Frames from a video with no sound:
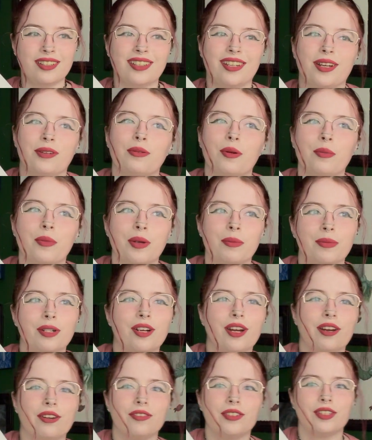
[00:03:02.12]
I remember
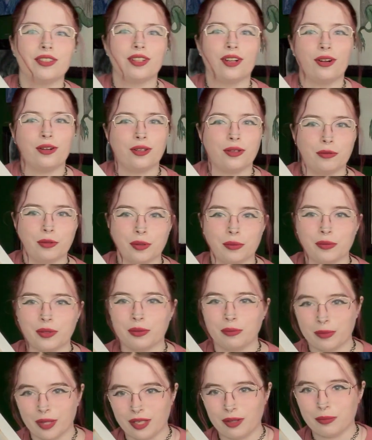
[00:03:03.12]
having an argument with
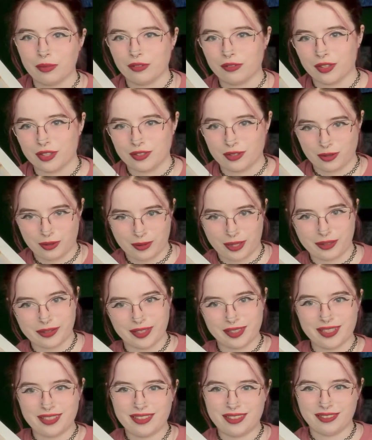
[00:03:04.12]
my professor about
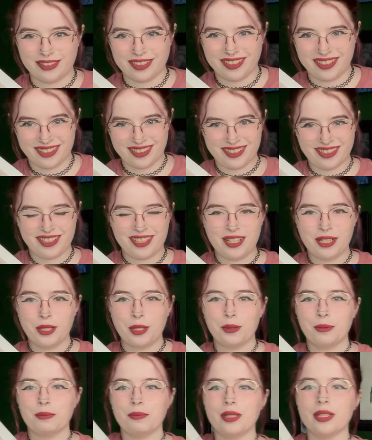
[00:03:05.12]
this one,
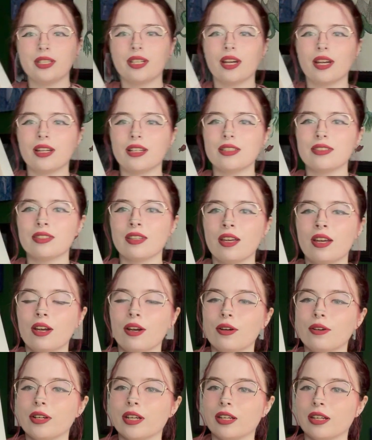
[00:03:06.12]
because
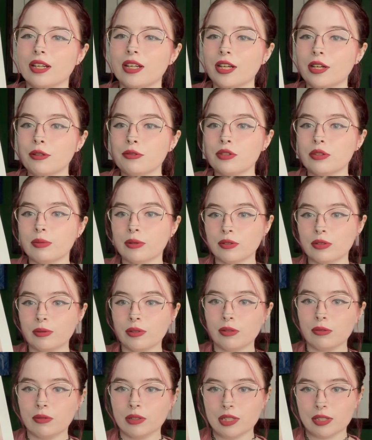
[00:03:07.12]
okay, it was supposed to be a
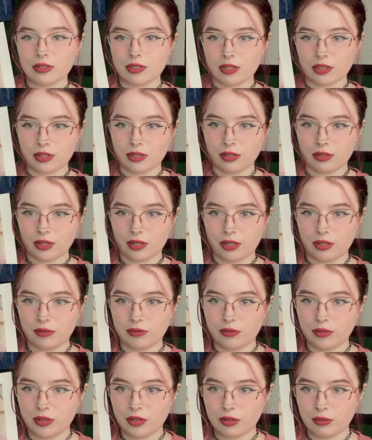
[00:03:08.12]
realistic still life,
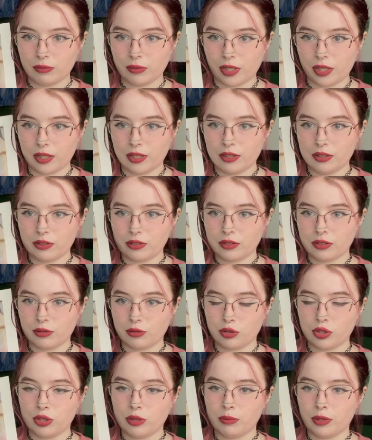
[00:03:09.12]
right? So
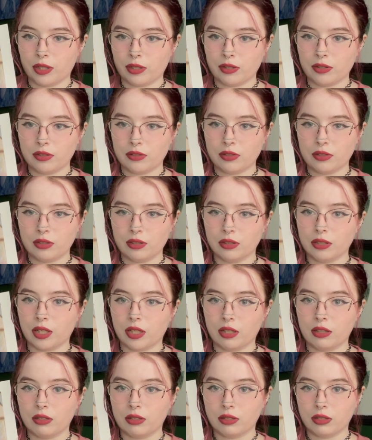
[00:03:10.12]
she brought us like
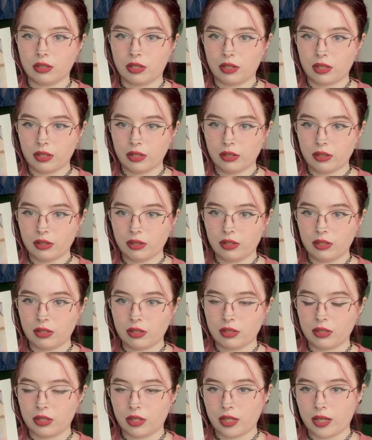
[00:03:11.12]
cloth
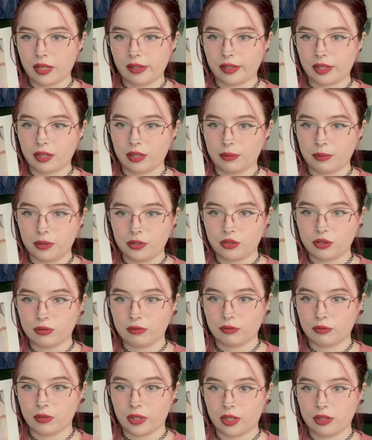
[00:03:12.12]
and like a bunch of
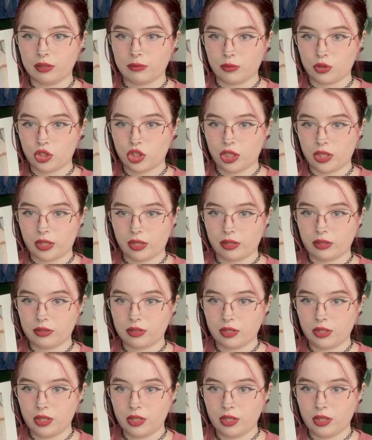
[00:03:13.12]
random shit,